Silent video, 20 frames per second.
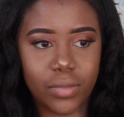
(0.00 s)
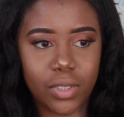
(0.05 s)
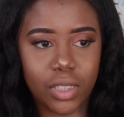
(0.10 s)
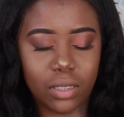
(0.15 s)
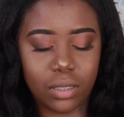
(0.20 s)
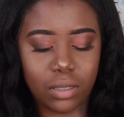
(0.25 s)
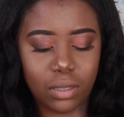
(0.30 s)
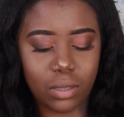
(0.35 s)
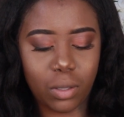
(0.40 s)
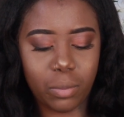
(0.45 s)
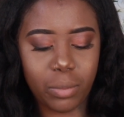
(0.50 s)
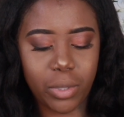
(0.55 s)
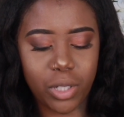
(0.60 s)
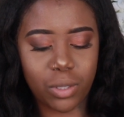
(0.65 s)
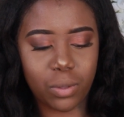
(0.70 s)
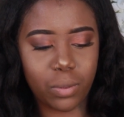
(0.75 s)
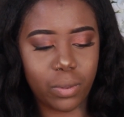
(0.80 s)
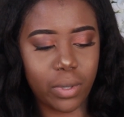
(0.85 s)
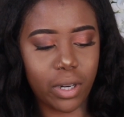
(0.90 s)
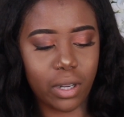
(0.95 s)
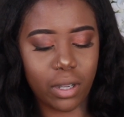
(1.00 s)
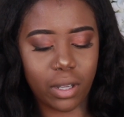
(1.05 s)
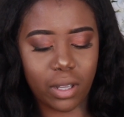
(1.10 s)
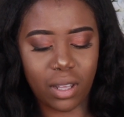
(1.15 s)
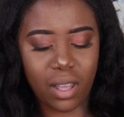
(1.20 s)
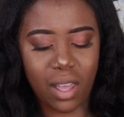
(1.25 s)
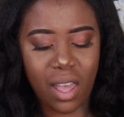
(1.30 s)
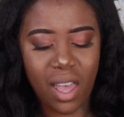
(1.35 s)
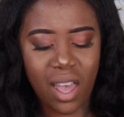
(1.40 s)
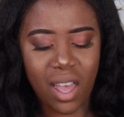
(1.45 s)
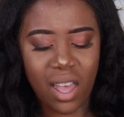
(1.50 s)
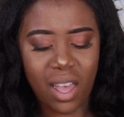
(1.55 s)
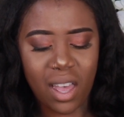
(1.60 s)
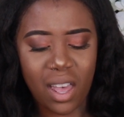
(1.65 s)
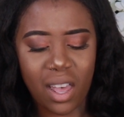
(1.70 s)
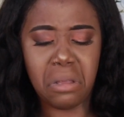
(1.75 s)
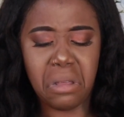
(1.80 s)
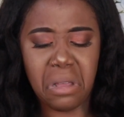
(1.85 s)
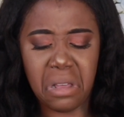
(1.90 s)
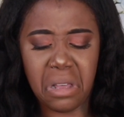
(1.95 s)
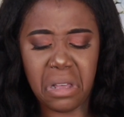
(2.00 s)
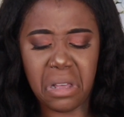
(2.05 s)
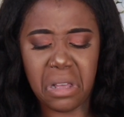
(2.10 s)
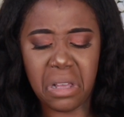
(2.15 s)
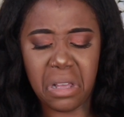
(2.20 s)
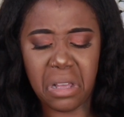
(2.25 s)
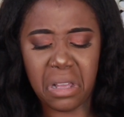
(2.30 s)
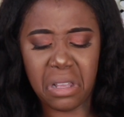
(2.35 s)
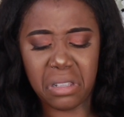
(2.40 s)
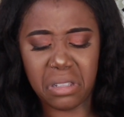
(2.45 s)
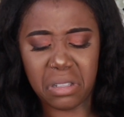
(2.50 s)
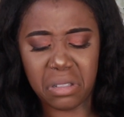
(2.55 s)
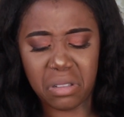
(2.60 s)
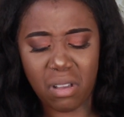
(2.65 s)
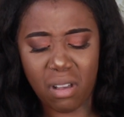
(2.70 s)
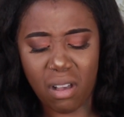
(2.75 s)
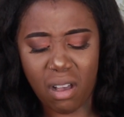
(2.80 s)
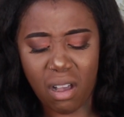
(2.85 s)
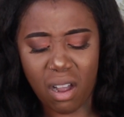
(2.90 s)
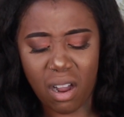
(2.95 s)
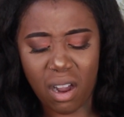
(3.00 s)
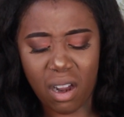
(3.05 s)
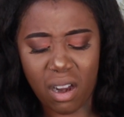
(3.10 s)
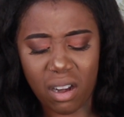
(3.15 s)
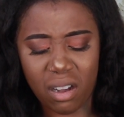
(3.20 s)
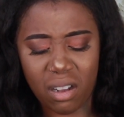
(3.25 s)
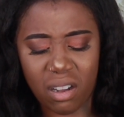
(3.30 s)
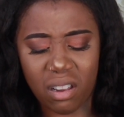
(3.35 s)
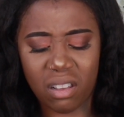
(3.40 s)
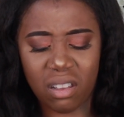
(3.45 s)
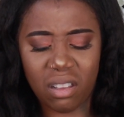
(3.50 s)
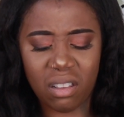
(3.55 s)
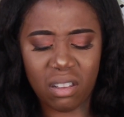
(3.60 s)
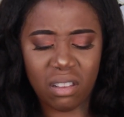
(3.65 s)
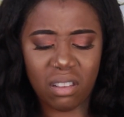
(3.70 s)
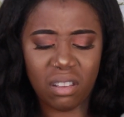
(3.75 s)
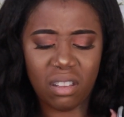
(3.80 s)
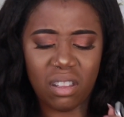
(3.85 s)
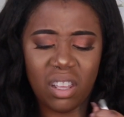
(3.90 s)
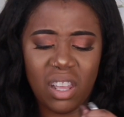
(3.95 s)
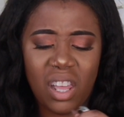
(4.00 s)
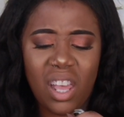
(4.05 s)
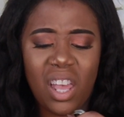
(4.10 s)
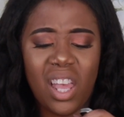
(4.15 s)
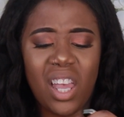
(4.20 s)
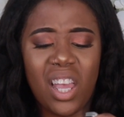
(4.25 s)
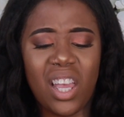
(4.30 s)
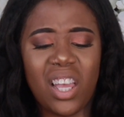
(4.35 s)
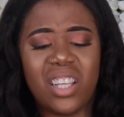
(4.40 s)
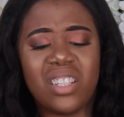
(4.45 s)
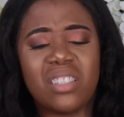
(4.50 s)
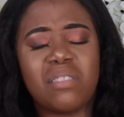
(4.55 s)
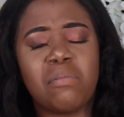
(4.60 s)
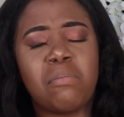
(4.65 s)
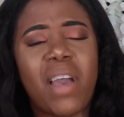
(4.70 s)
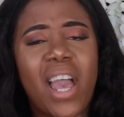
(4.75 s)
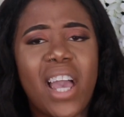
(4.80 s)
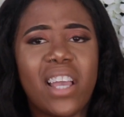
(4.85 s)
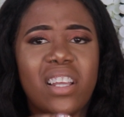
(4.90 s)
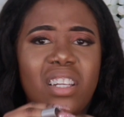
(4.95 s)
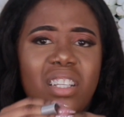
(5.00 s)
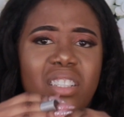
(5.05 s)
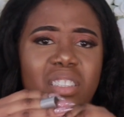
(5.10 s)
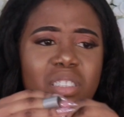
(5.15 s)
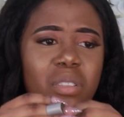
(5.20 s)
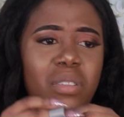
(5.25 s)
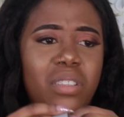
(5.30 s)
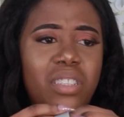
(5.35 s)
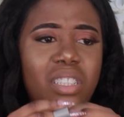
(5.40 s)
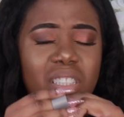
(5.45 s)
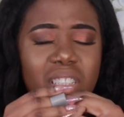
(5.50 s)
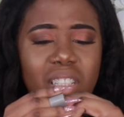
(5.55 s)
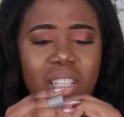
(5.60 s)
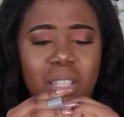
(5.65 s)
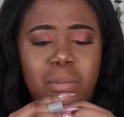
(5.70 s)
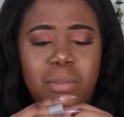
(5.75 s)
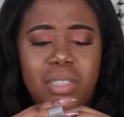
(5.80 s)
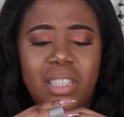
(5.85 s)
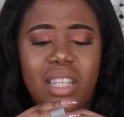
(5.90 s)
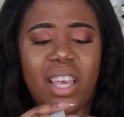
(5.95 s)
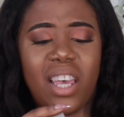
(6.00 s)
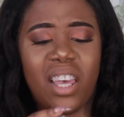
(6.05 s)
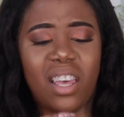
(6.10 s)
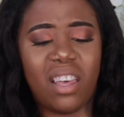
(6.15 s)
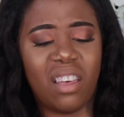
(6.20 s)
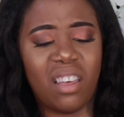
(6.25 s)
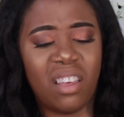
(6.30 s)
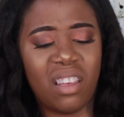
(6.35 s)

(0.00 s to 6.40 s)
Just so much work. This is hard. It's a magnet, so it just keeps like